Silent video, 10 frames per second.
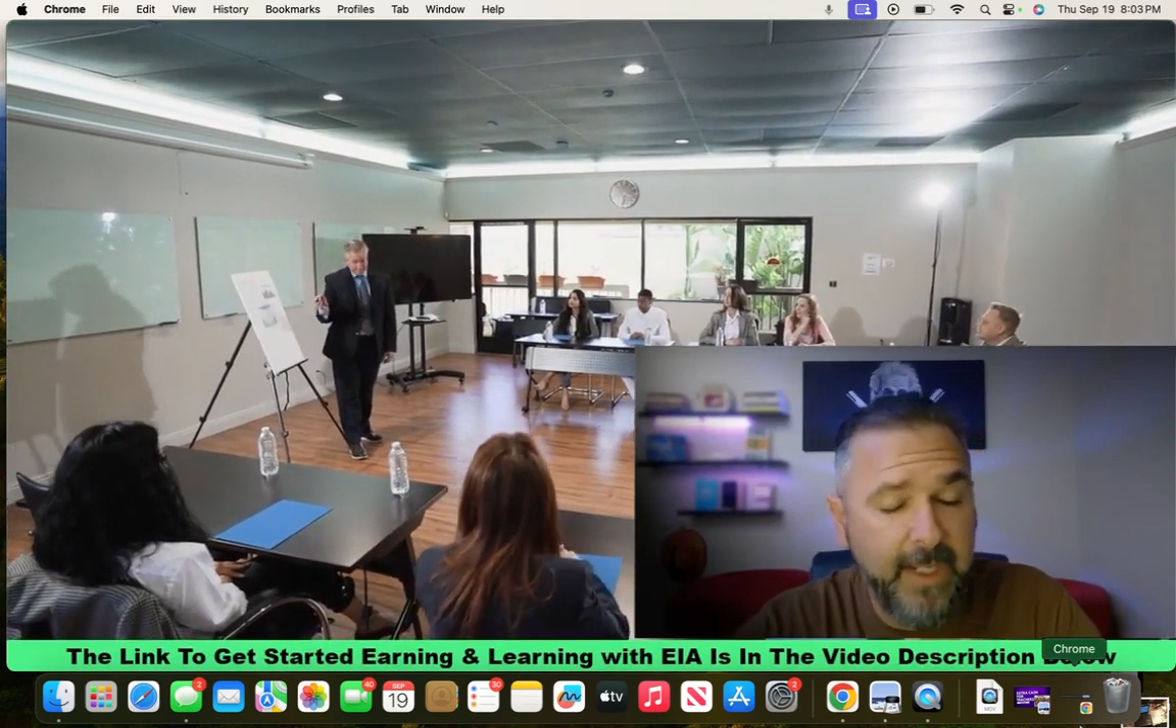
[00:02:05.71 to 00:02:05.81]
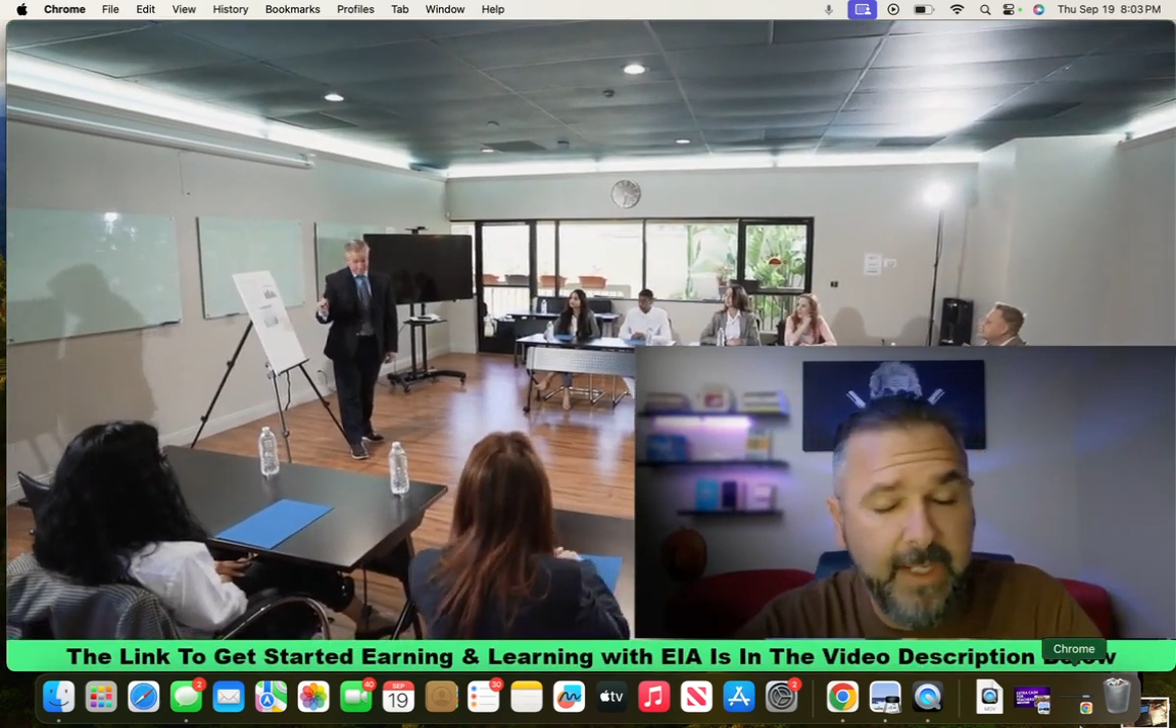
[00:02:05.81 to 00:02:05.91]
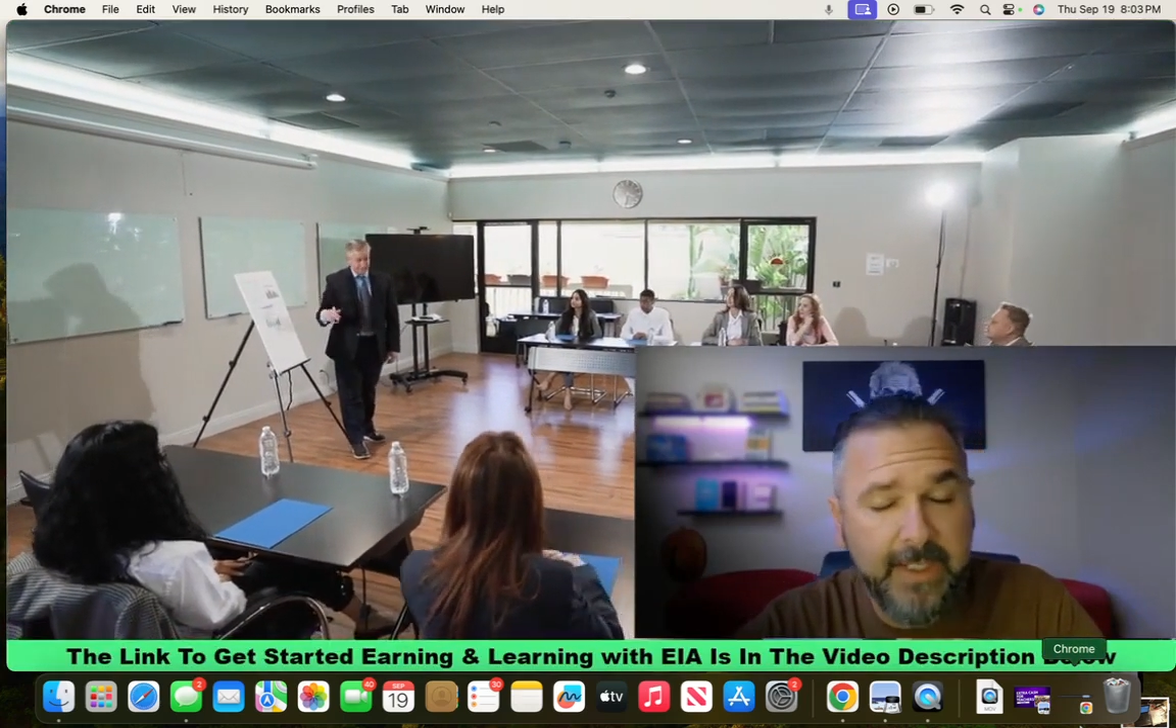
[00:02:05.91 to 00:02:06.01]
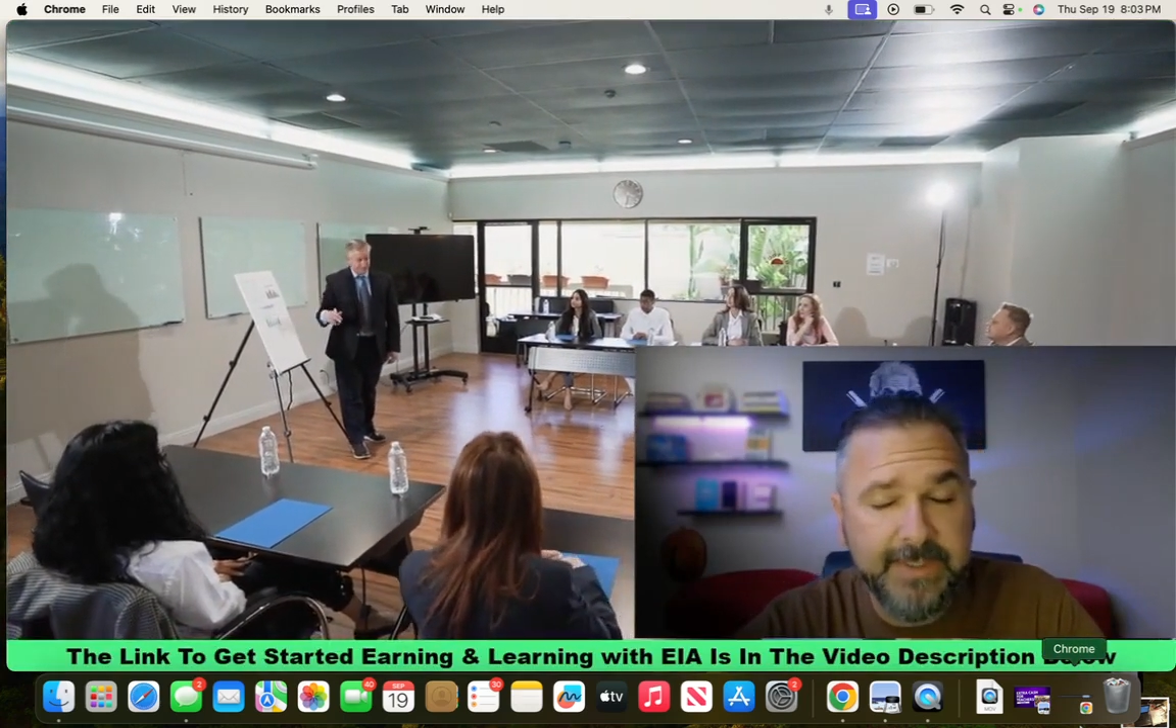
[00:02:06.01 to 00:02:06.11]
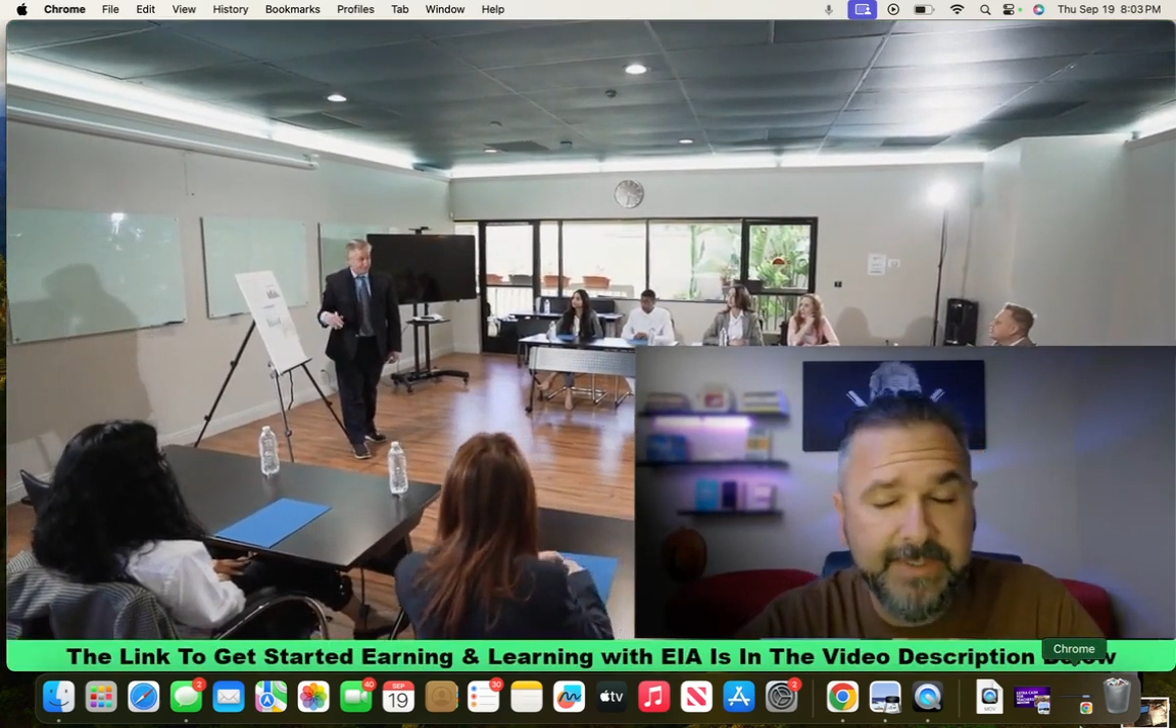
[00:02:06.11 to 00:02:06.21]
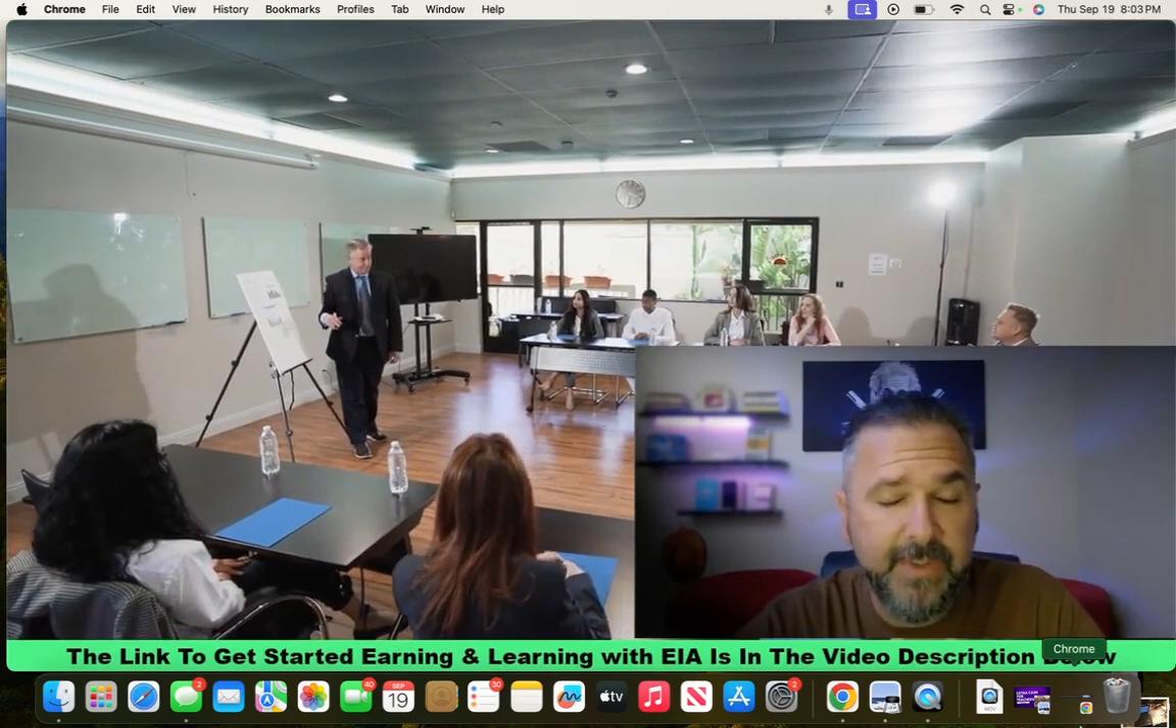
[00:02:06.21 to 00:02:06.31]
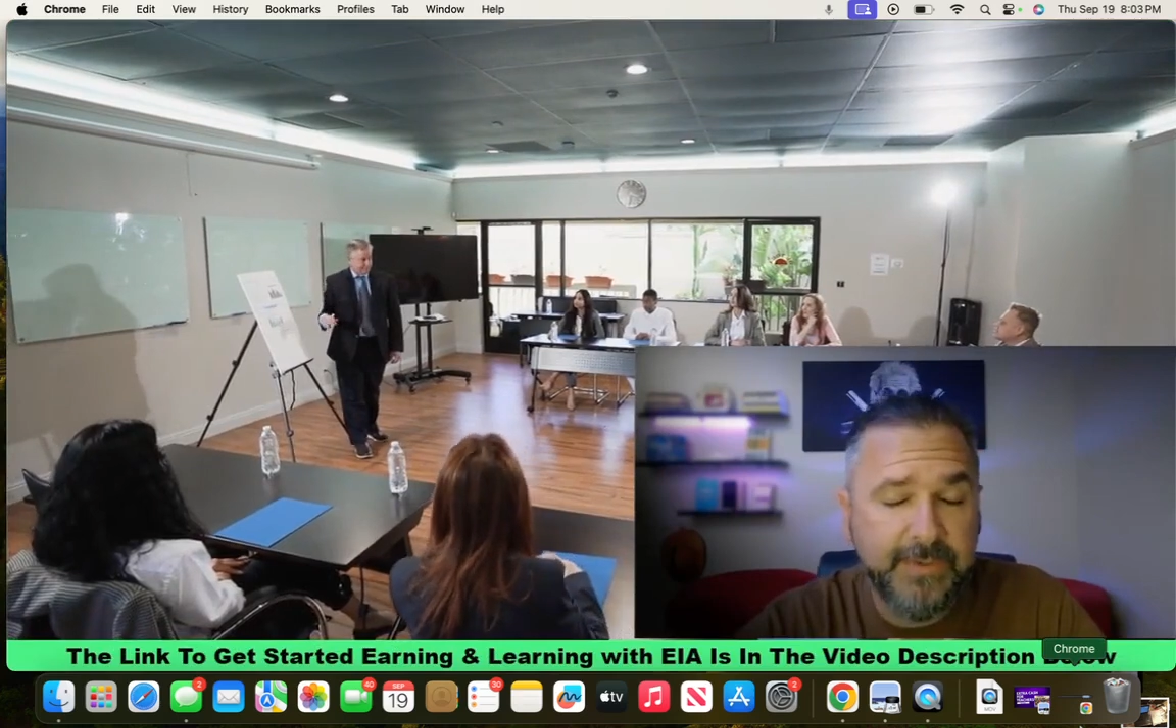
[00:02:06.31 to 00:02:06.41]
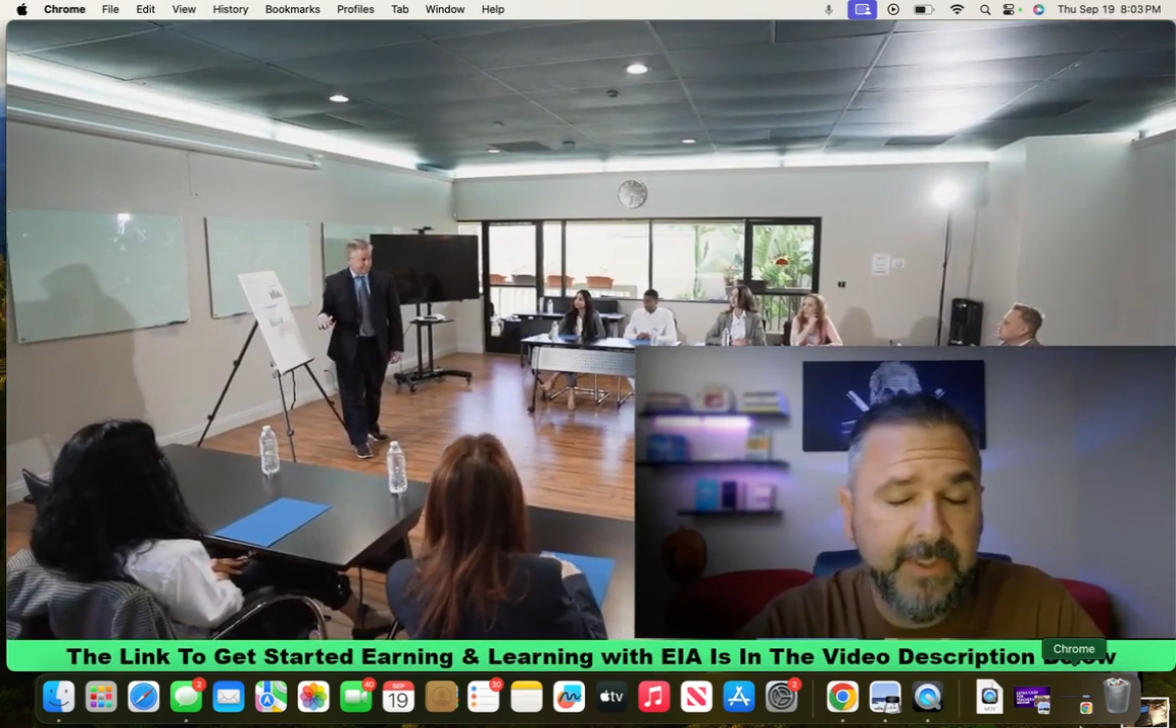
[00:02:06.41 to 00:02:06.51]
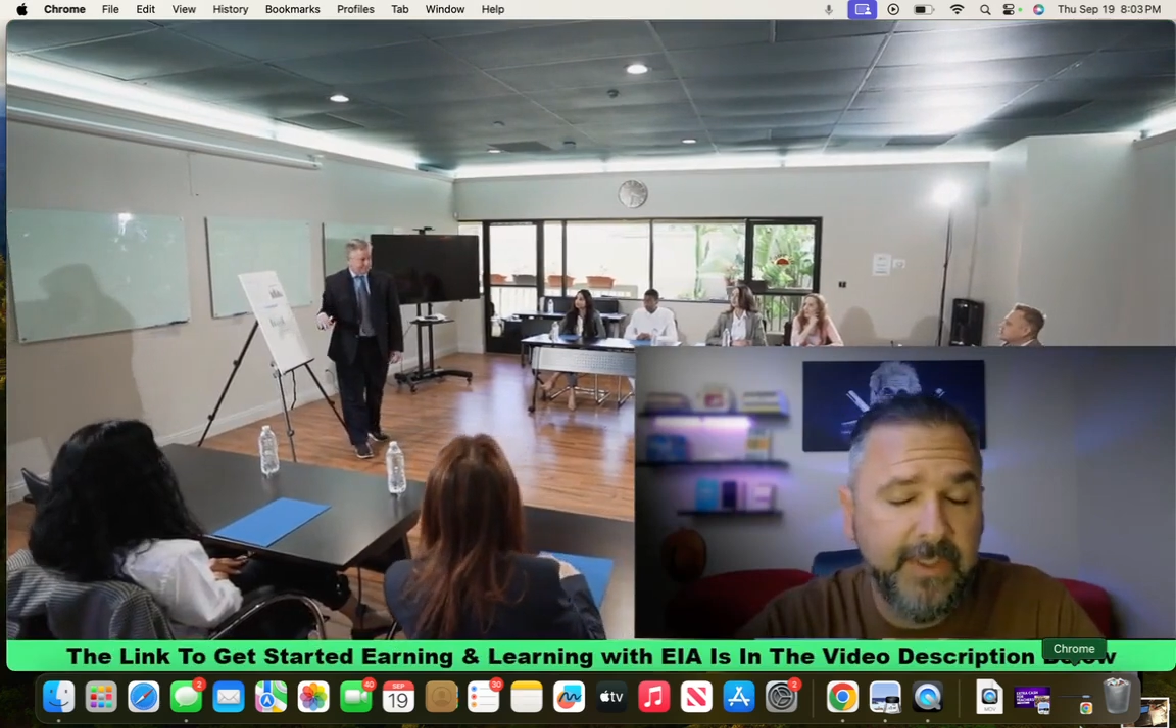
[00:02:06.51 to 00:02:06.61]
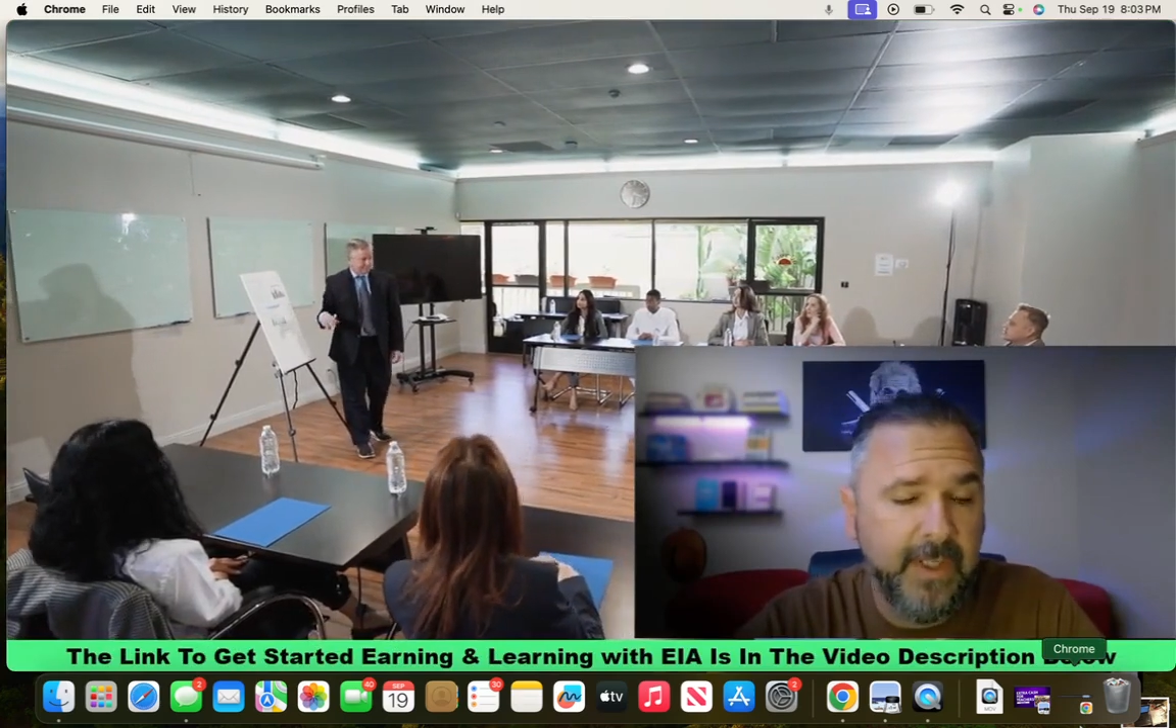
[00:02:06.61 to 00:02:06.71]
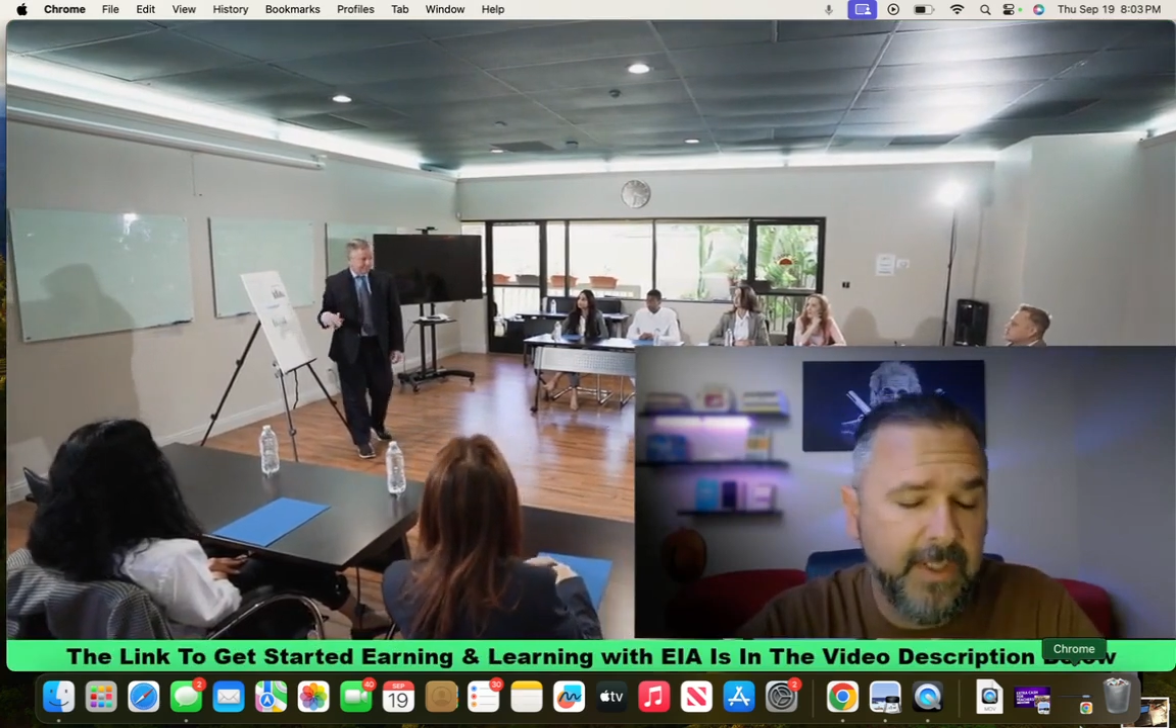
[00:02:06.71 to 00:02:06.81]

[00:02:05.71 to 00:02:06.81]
a consultant,